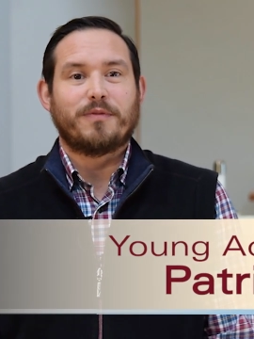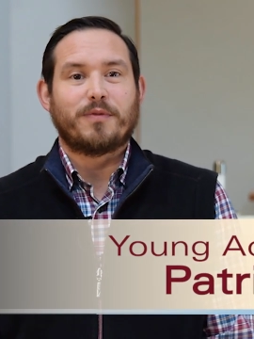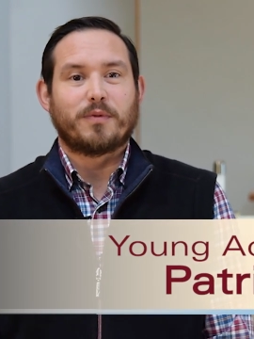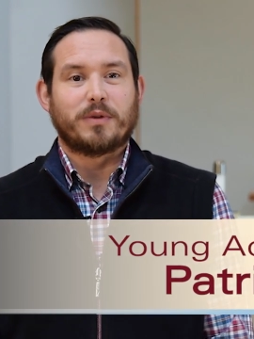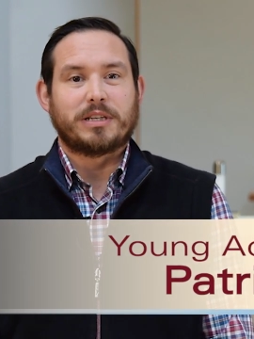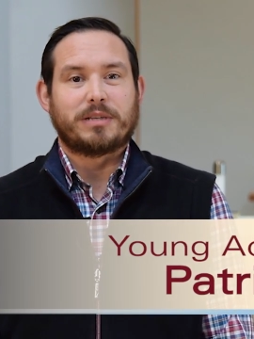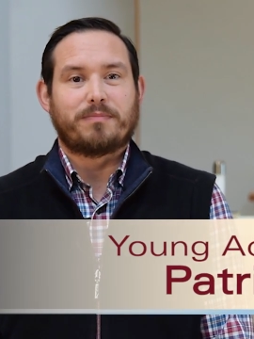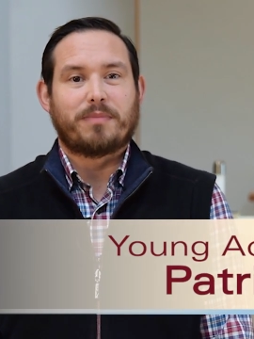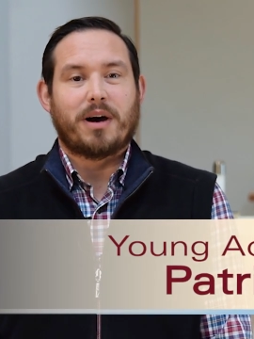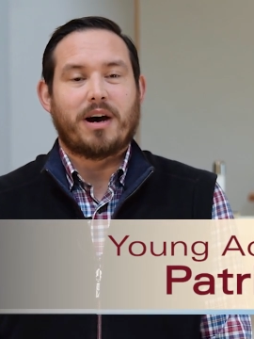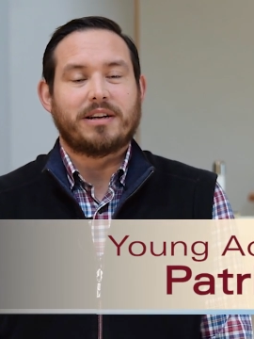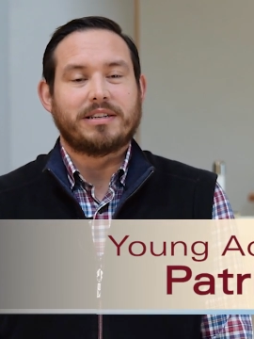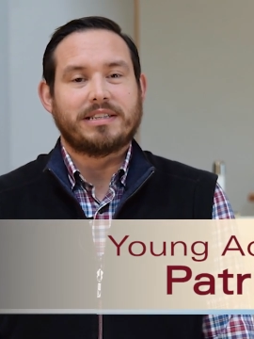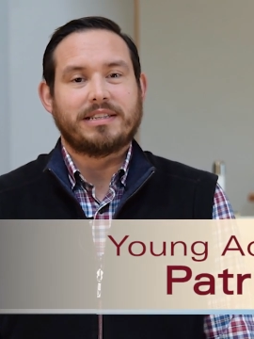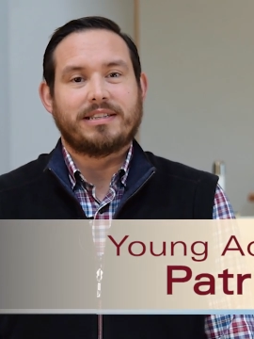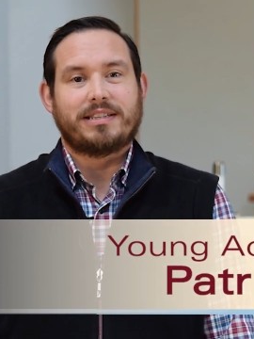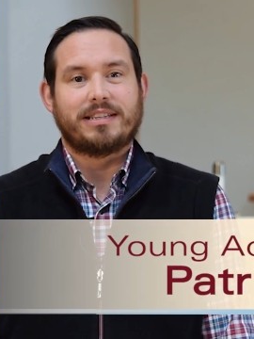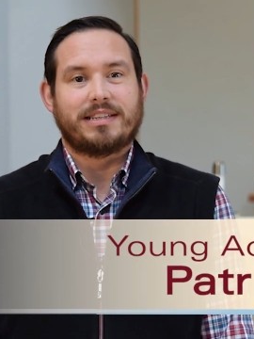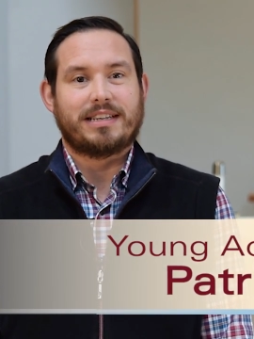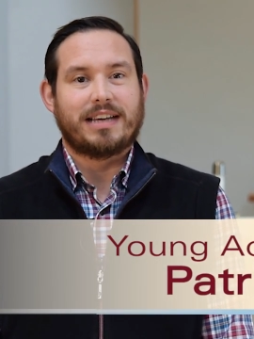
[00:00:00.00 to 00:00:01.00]
for
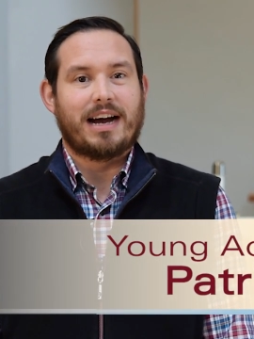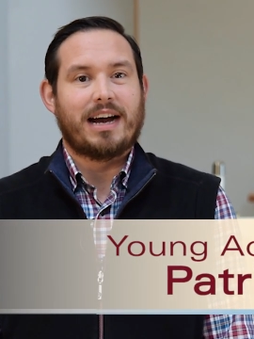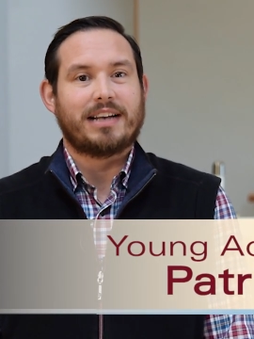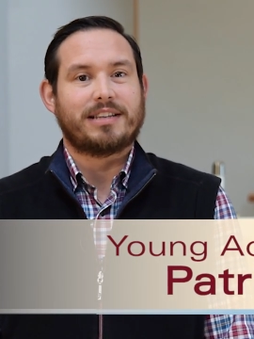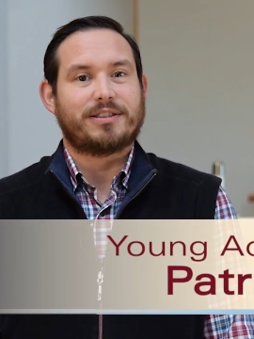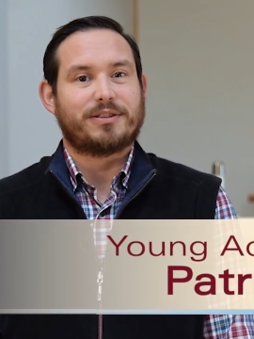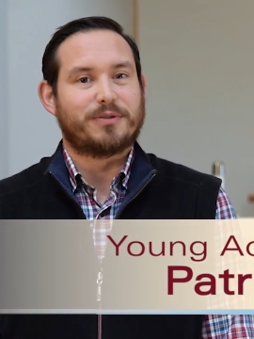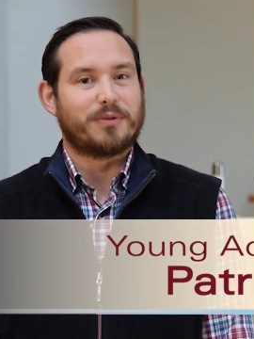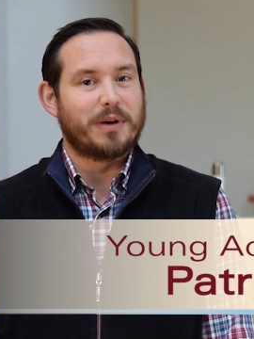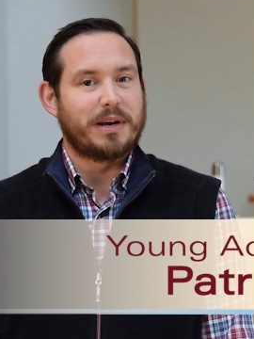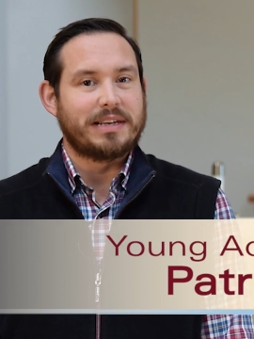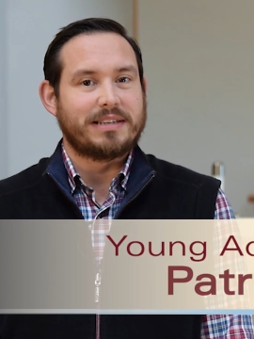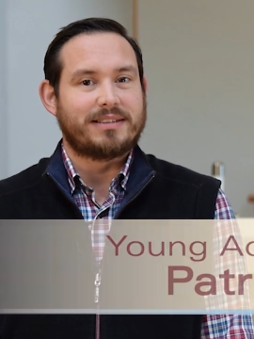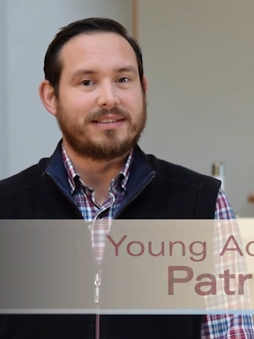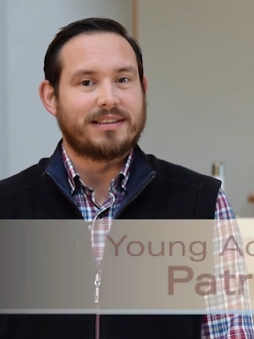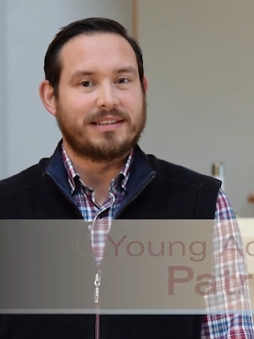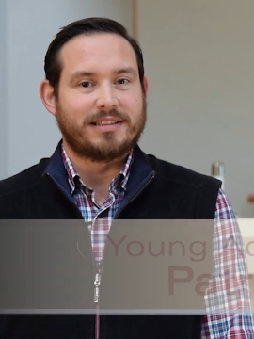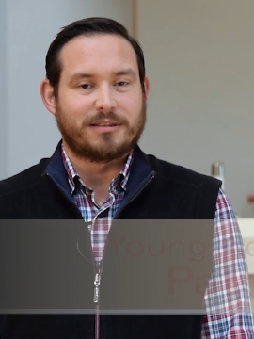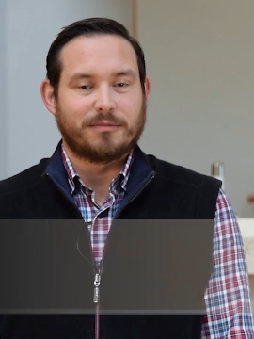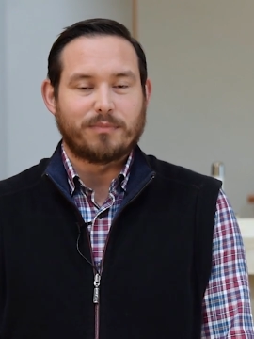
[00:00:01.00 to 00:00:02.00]
responding to God's
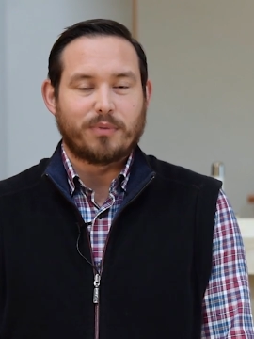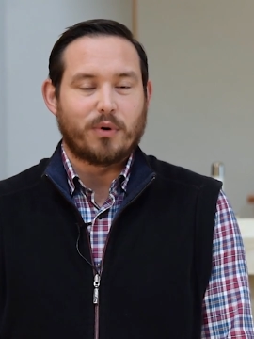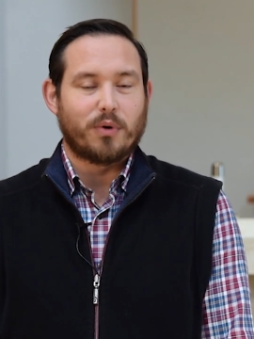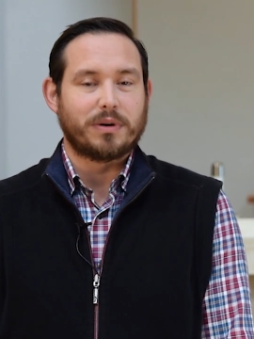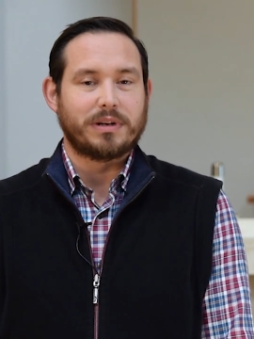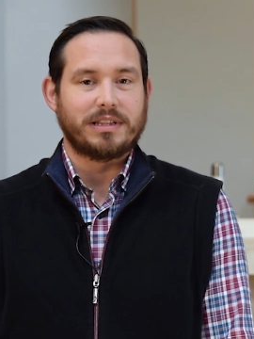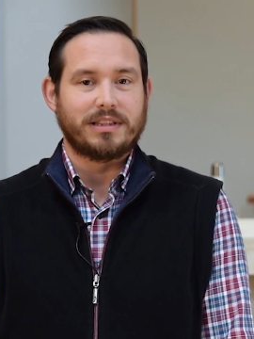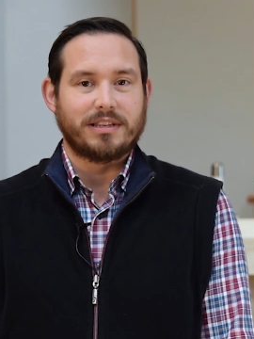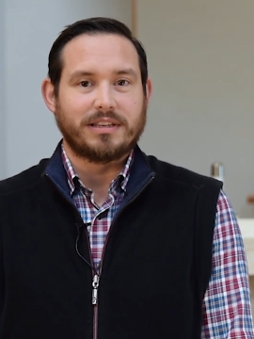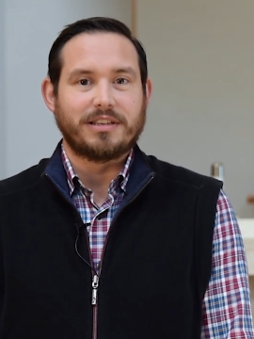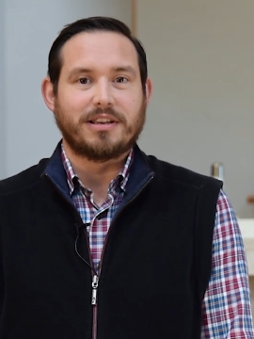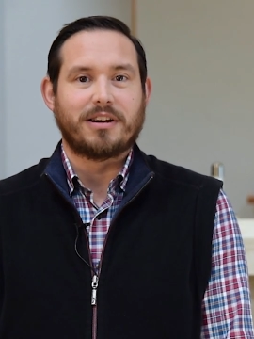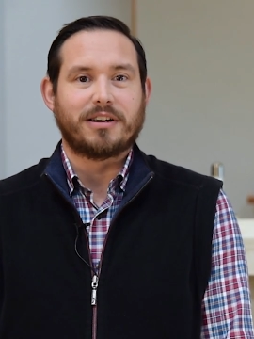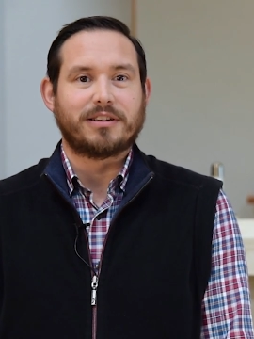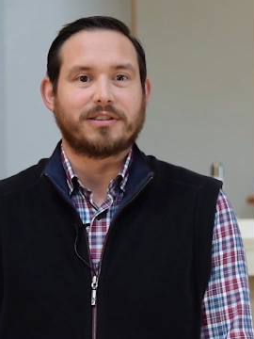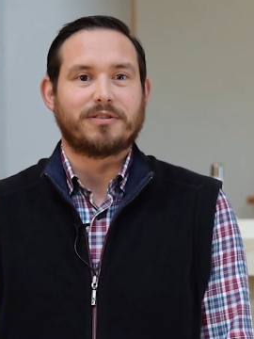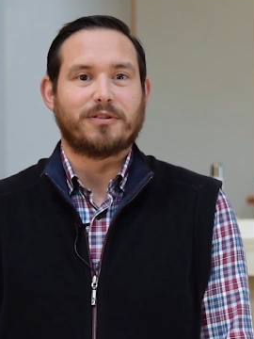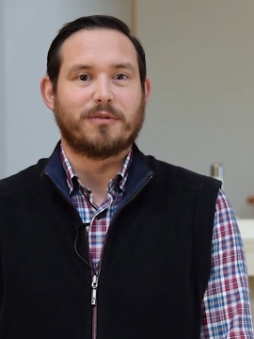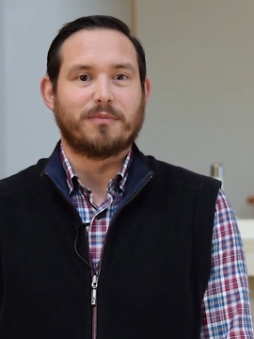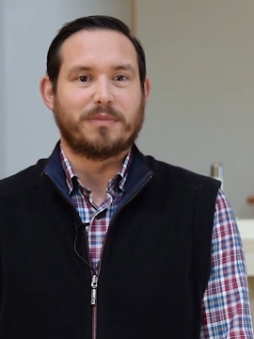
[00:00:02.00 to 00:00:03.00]
grace and supporting the young
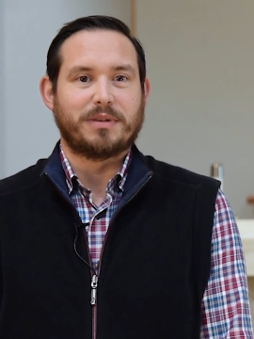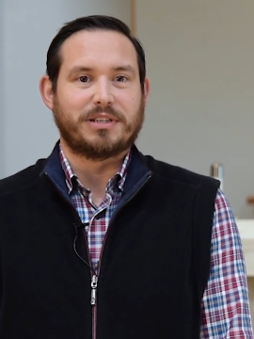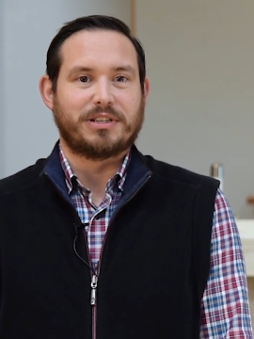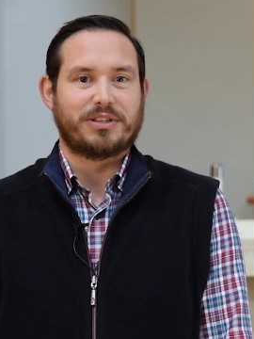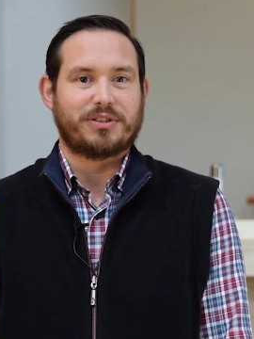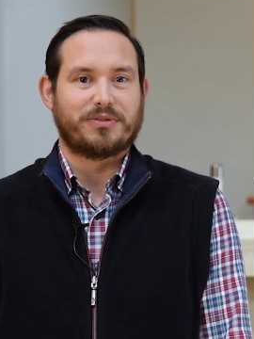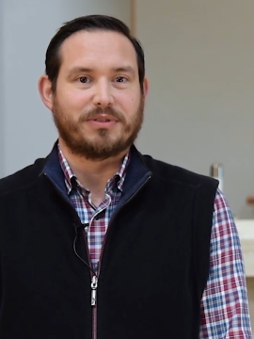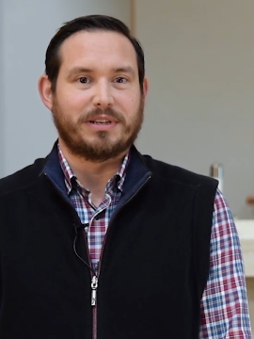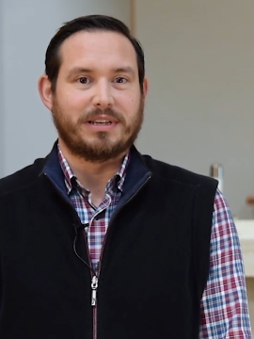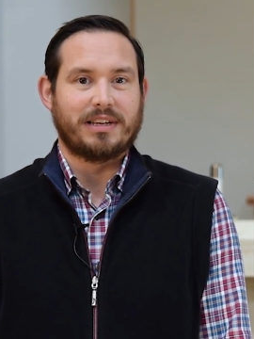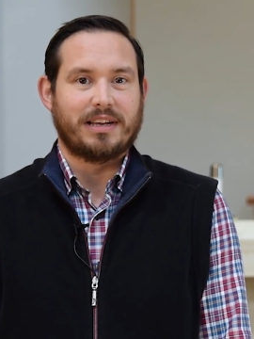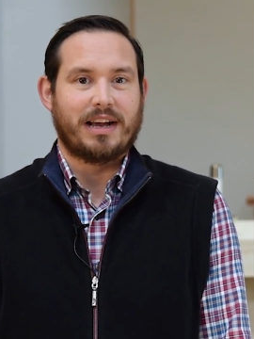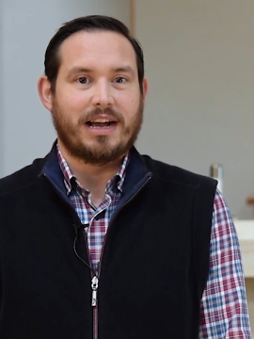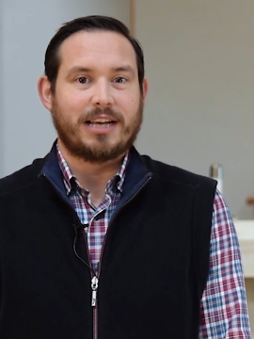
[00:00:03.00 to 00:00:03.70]
adult ministry